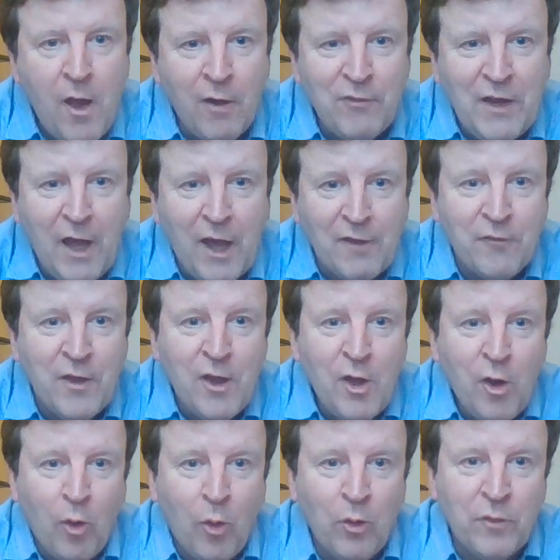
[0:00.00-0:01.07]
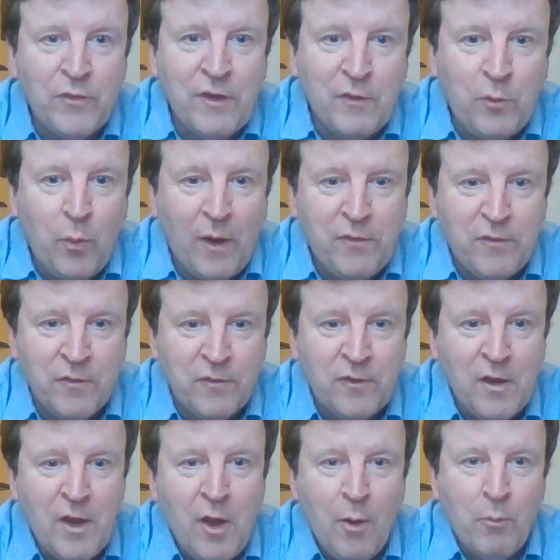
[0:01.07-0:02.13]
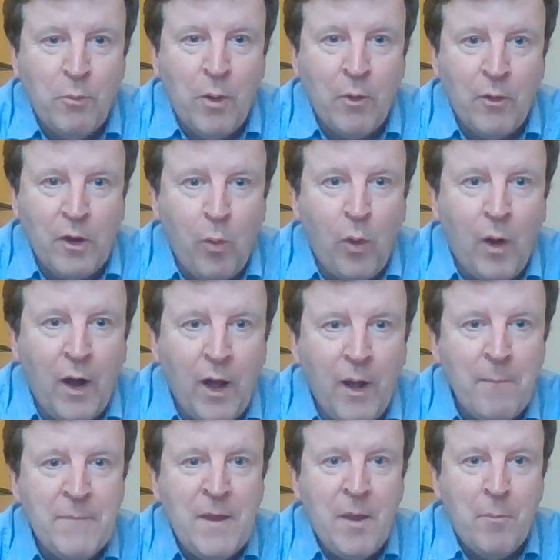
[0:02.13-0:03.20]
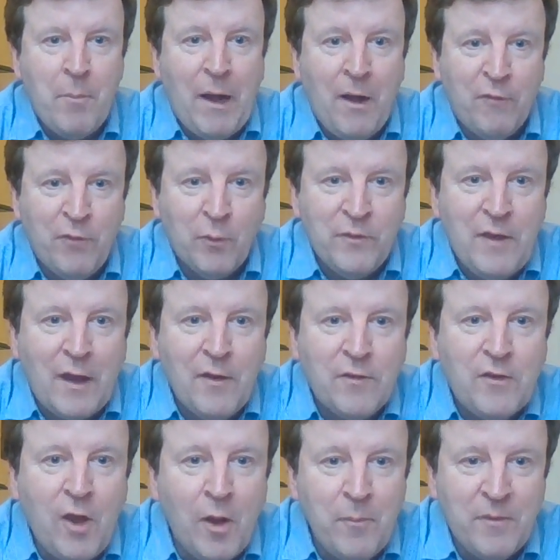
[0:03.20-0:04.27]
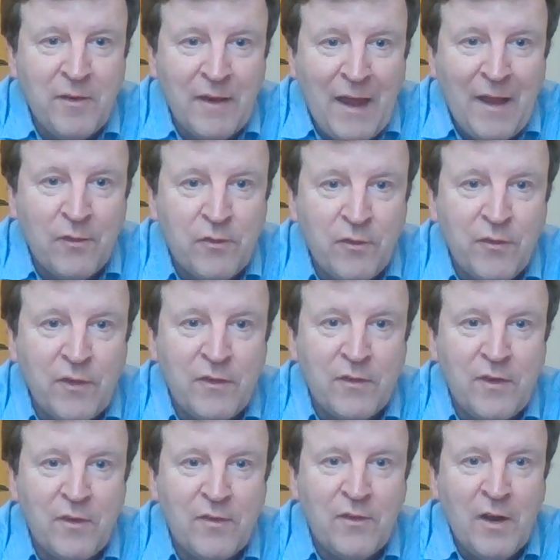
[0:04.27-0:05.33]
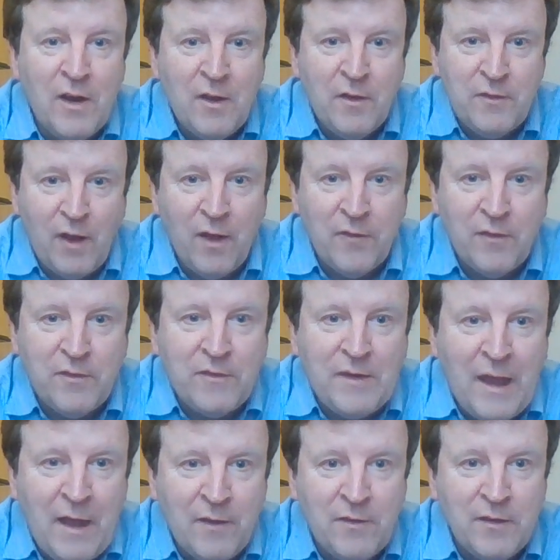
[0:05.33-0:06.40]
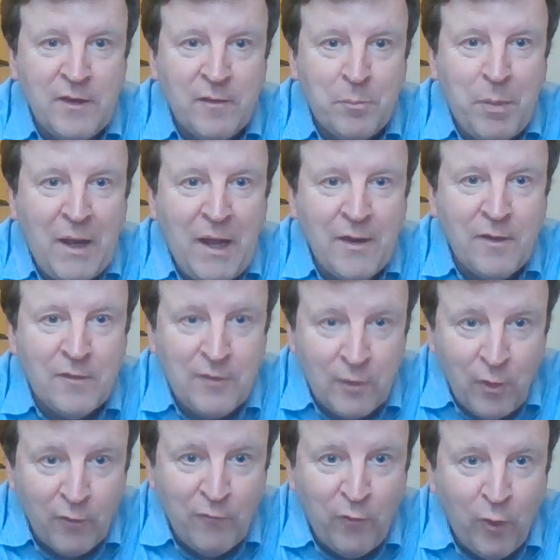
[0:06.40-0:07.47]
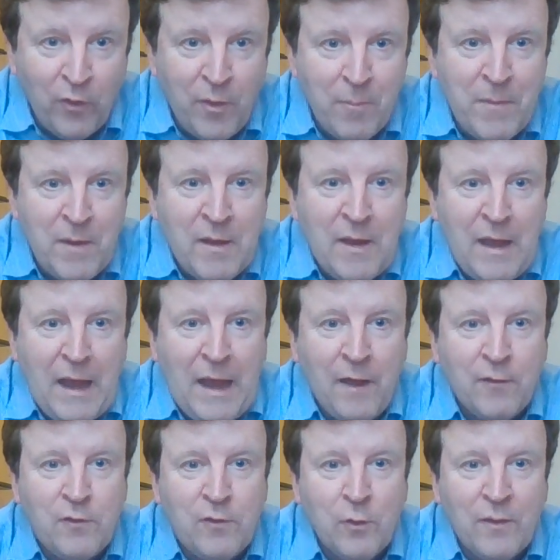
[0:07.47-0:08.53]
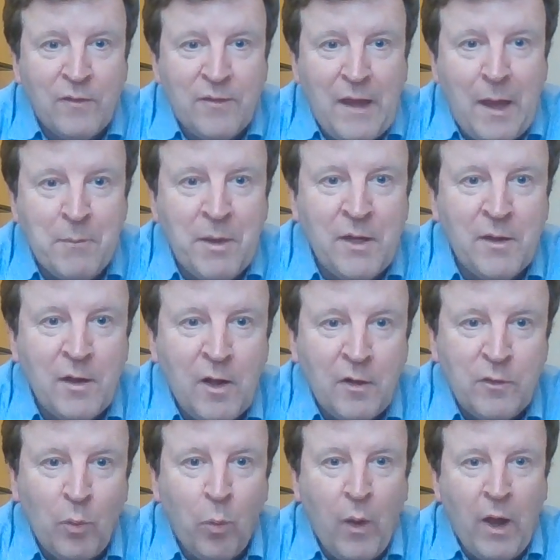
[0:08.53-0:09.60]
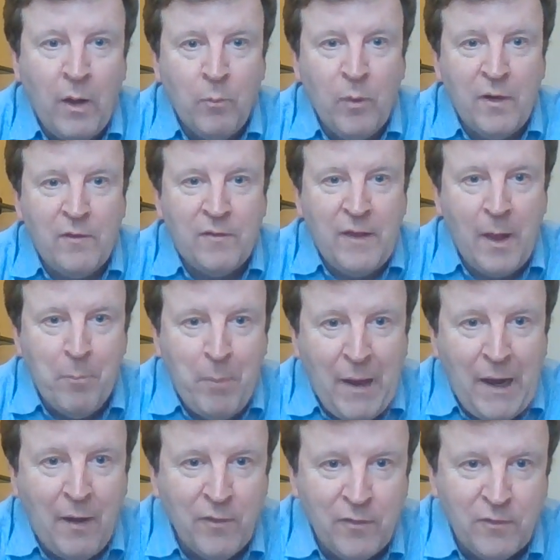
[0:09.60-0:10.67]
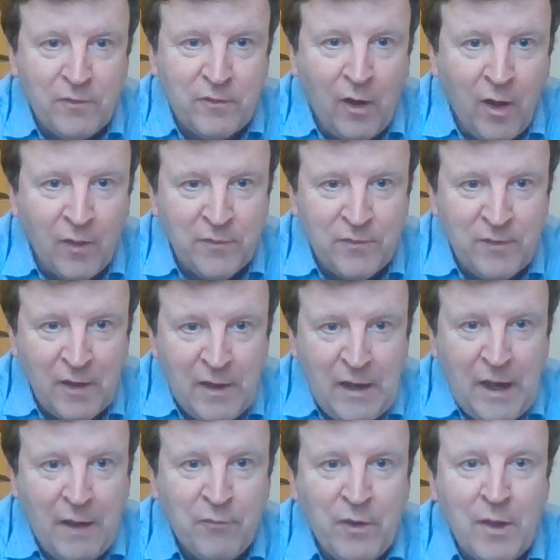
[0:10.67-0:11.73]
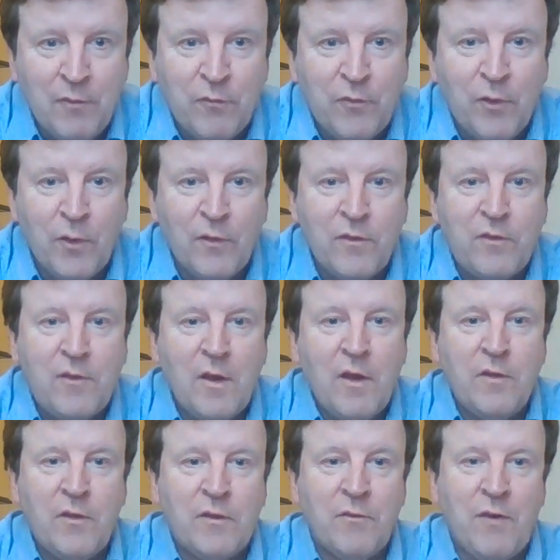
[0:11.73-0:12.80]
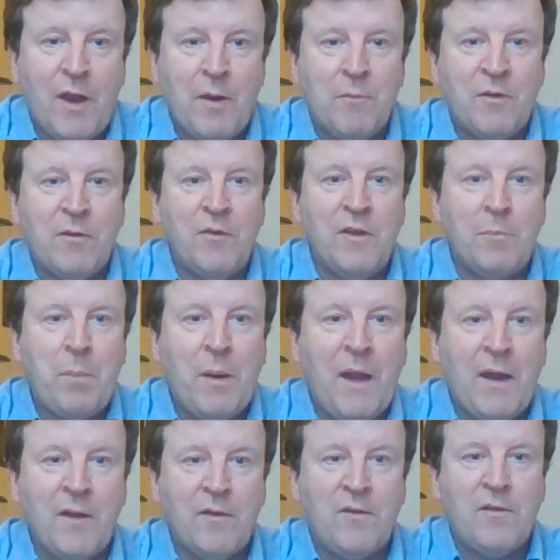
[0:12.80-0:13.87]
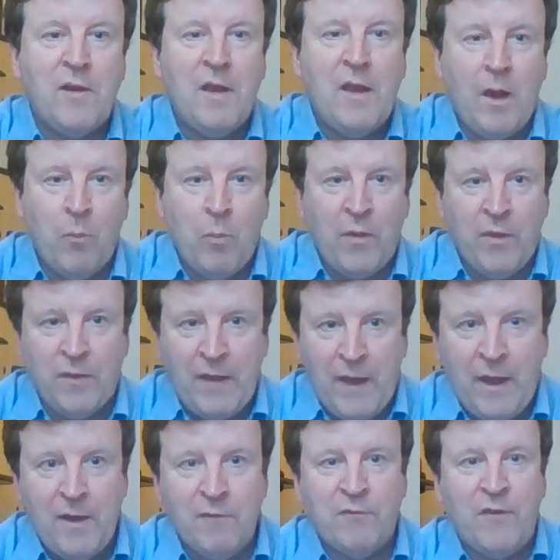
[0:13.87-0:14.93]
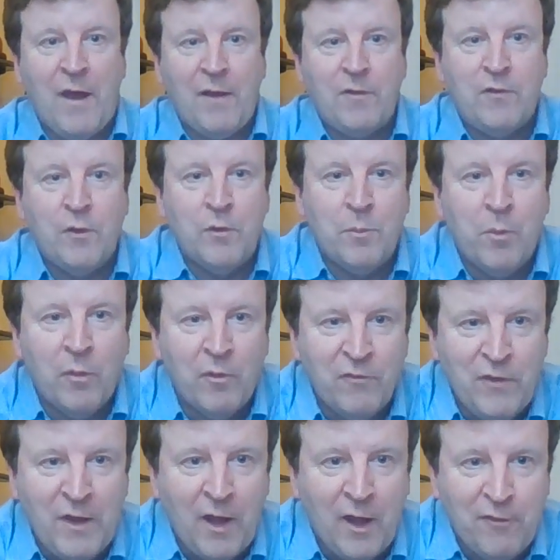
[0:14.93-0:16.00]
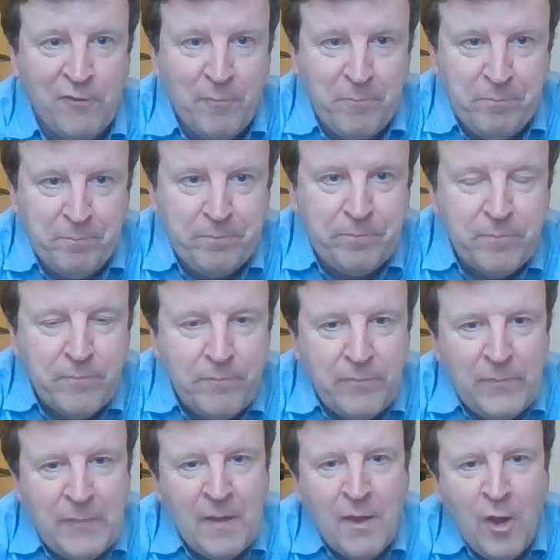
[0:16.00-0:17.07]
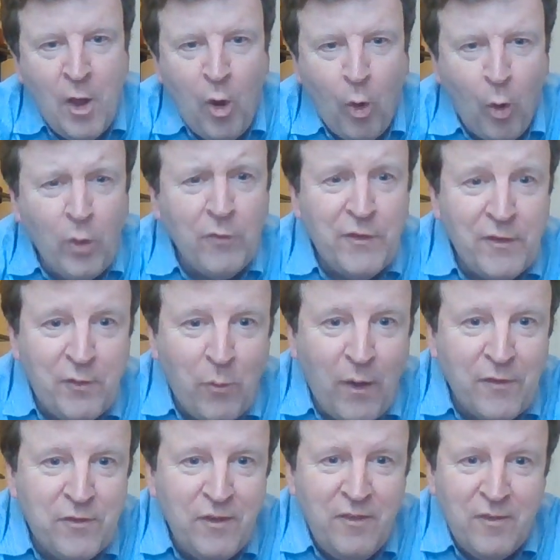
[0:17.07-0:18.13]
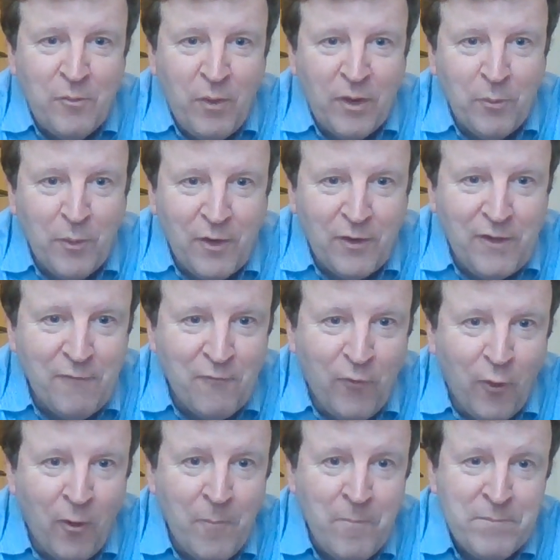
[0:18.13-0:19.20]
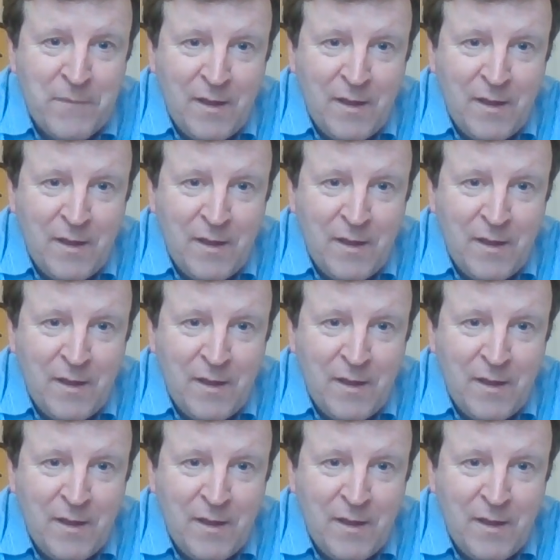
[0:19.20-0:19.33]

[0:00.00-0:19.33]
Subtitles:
of life. All of these questions will require powerful telescopes and astrophysicists to understand these planets, to look for them, and to examine the way in which their parent stars have influenced the development of these planets and whether they're in fact suitable for life. All of these questions, whether we're looking for